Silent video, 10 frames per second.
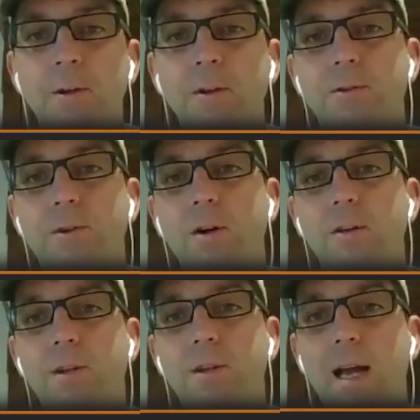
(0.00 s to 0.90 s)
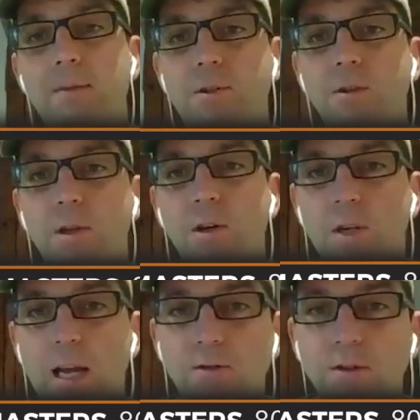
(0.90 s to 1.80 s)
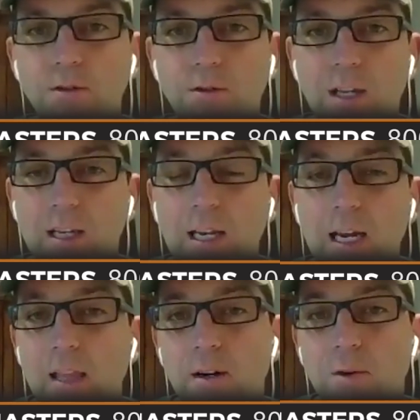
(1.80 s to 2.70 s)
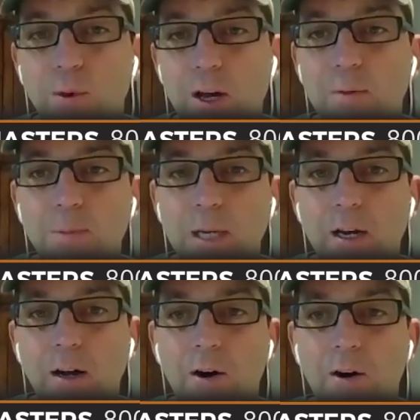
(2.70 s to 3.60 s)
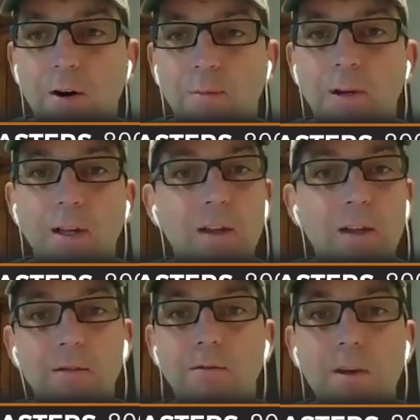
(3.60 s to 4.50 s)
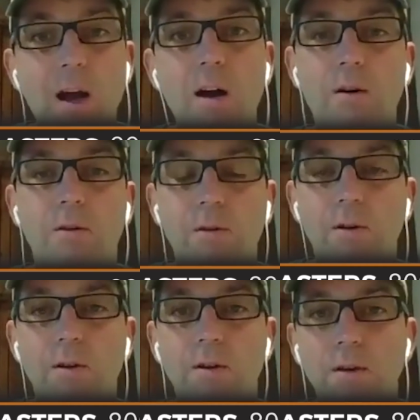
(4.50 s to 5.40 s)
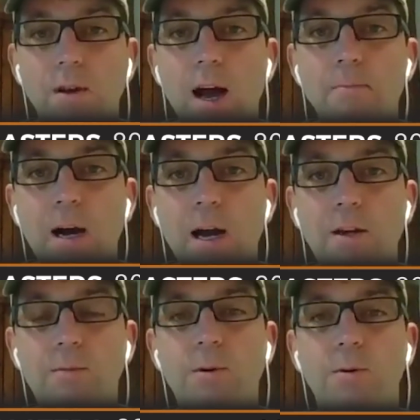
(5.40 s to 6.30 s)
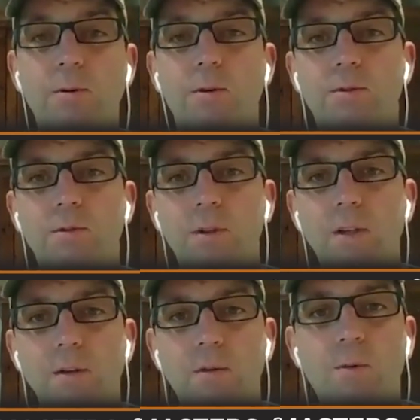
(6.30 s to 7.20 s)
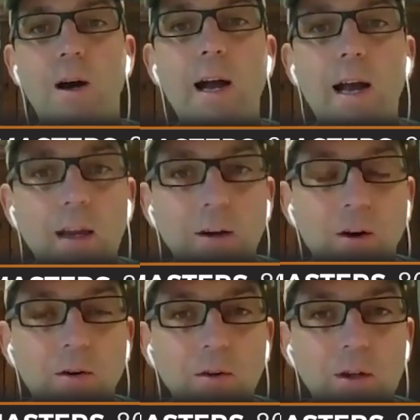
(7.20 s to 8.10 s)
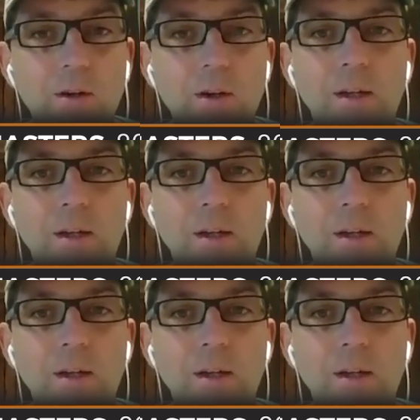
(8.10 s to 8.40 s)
So if you have 2 locations, can either one be a home? No, not by their rules. Why, Nolan?